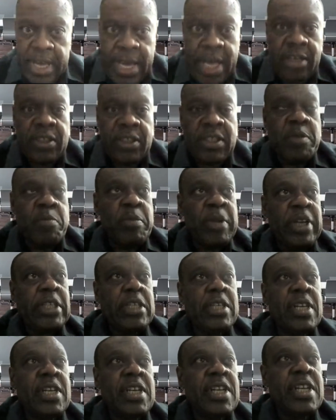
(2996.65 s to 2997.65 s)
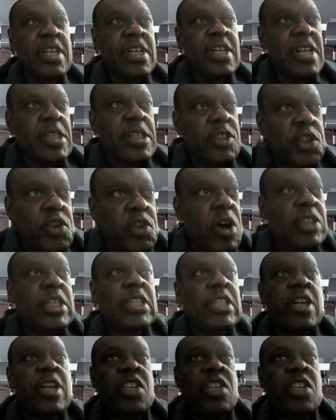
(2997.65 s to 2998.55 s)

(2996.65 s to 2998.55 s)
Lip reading: yes, but structural